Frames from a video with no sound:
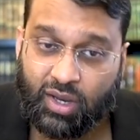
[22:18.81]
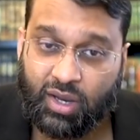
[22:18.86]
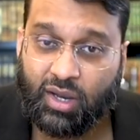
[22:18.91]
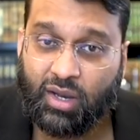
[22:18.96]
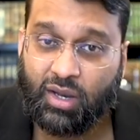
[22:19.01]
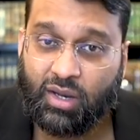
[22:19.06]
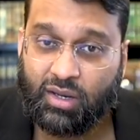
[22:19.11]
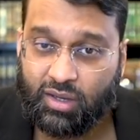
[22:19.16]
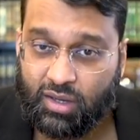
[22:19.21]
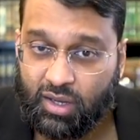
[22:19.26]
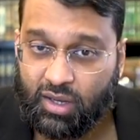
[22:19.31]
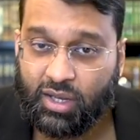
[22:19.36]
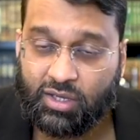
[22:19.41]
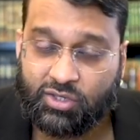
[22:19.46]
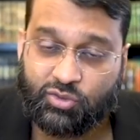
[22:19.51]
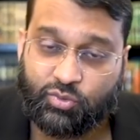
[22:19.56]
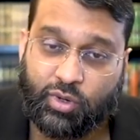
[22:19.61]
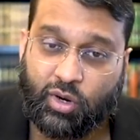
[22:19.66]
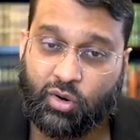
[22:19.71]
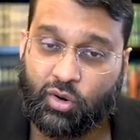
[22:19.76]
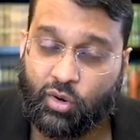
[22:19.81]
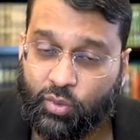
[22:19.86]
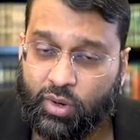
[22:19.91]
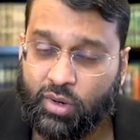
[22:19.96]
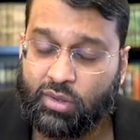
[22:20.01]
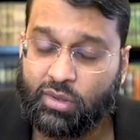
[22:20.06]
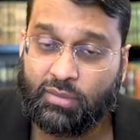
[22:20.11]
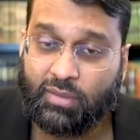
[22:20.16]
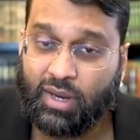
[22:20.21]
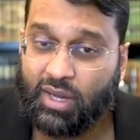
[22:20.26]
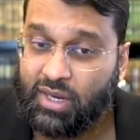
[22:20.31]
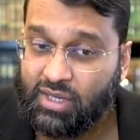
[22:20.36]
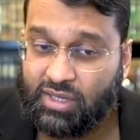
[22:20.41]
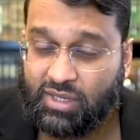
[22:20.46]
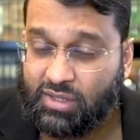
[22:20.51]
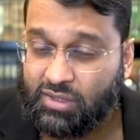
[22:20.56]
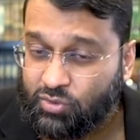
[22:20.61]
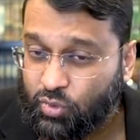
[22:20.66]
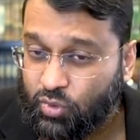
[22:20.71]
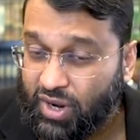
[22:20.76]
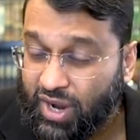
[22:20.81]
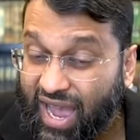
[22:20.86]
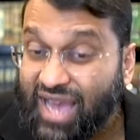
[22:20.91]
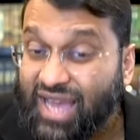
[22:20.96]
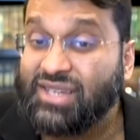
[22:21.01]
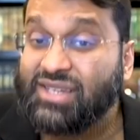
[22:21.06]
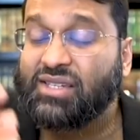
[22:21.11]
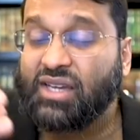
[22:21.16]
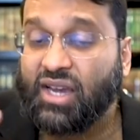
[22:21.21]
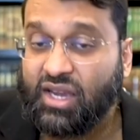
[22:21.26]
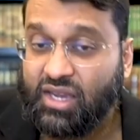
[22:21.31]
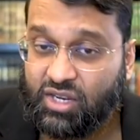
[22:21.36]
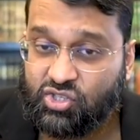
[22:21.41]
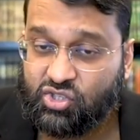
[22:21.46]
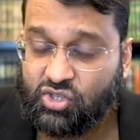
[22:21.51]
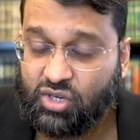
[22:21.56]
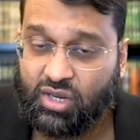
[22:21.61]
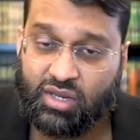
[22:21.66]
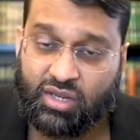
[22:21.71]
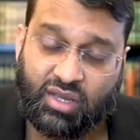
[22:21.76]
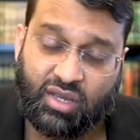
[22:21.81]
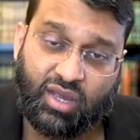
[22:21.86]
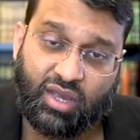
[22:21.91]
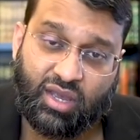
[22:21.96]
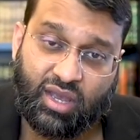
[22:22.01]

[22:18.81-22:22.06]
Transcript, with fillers: Uh, as we are aware, the Malikis were anti-Ash'ari,